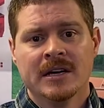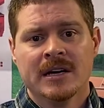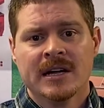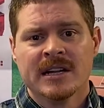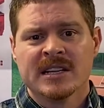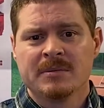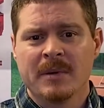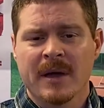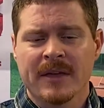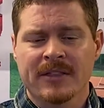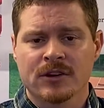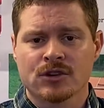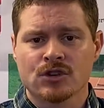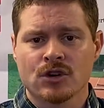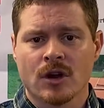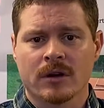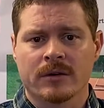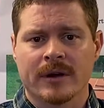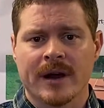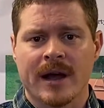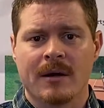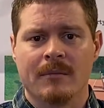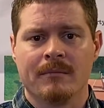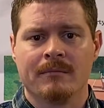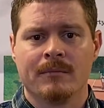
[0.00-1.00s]
to make the truck
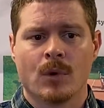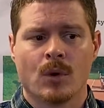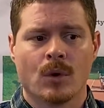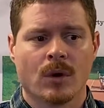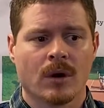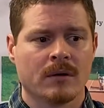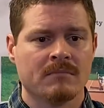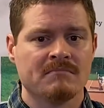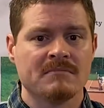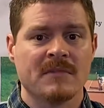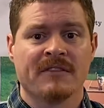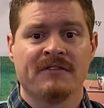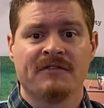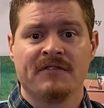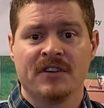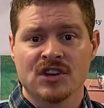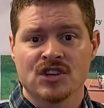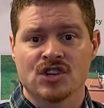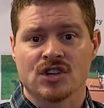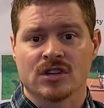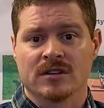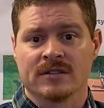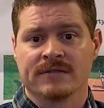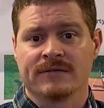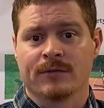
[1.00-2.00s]
route more
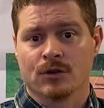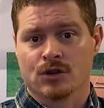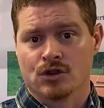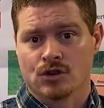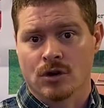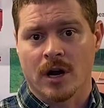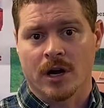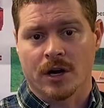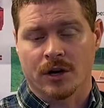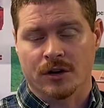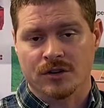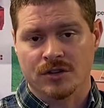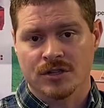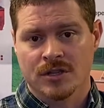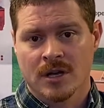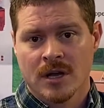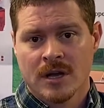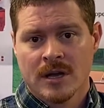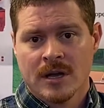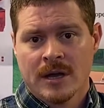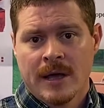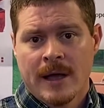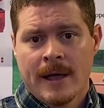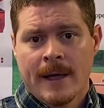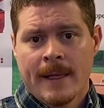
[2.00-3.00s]
efficient for truckers.
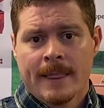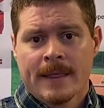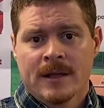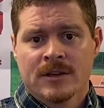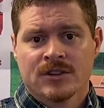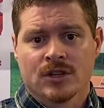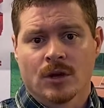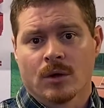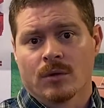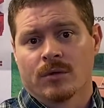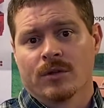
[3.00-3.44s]
So